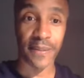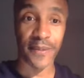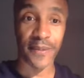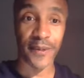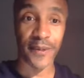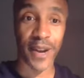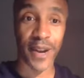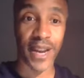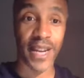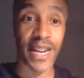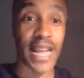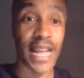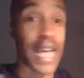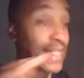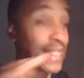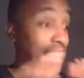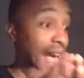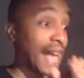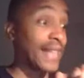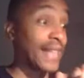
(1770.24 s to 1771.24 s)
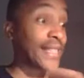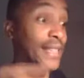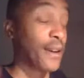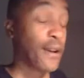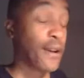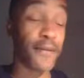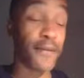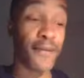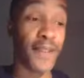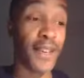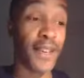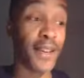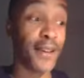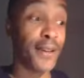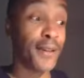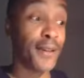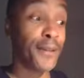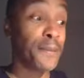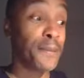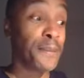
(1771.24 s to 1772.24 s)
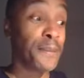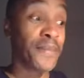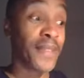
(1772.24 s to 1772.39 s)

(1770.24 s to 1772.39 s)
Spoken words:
Right? That's how I feel.